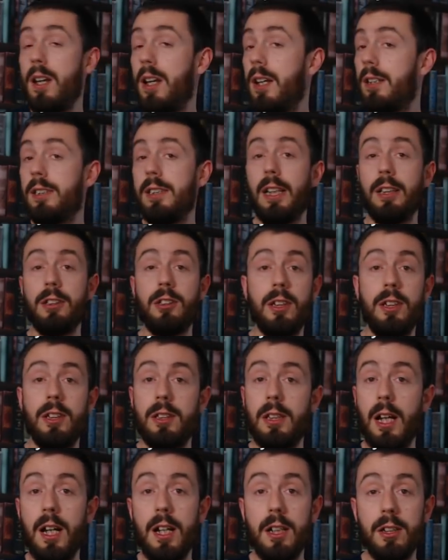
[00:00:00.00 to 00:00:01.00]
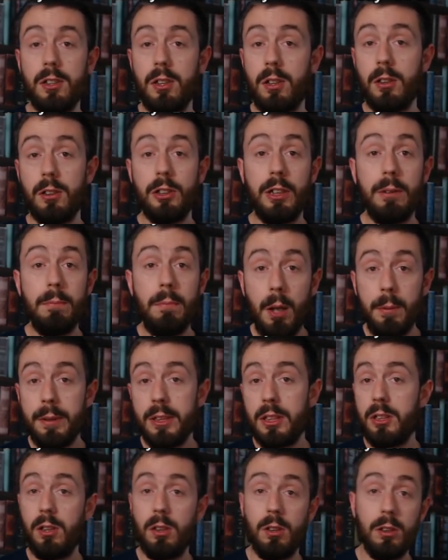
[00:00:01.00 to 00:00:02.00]
such as uh, Synology Moment,
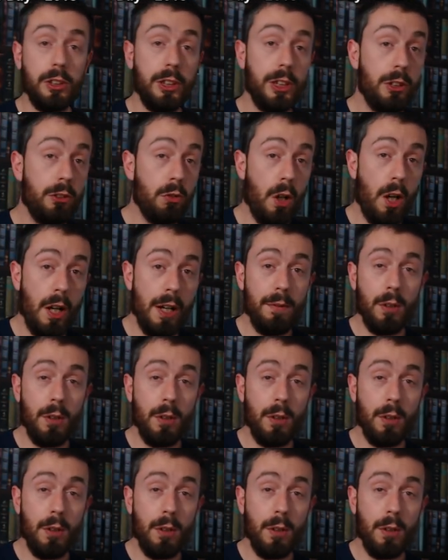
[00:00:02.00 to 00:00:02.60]
Synology Drive,